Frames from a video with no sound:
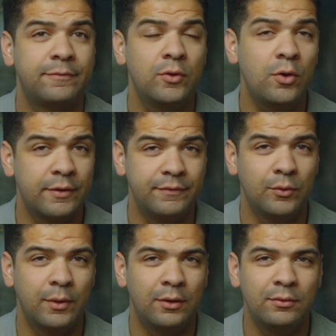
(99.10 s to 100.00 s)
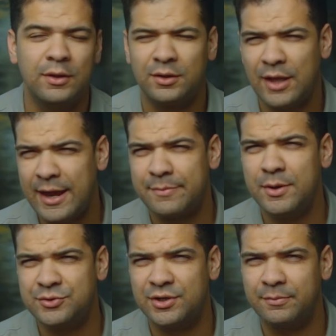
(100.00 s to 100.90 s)
floor, if you will, like
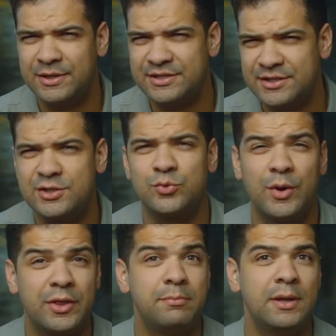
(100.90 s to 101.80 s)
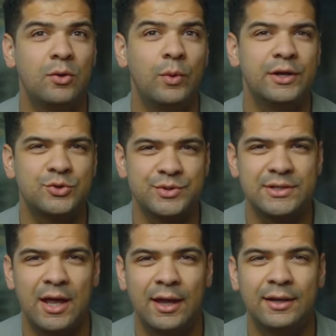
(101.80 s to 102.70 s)
most companies, this is where the big wigs
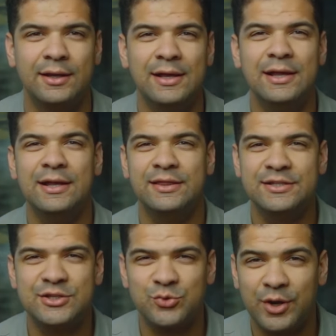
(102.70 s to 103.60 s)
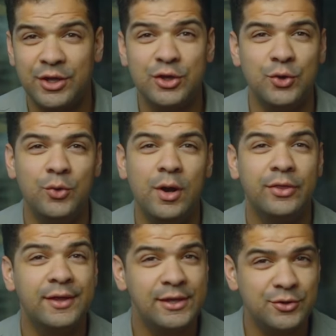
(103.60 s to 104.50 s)
reside. This is where you,
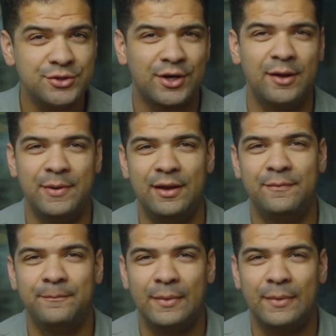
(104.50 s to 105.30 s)
the user, come in.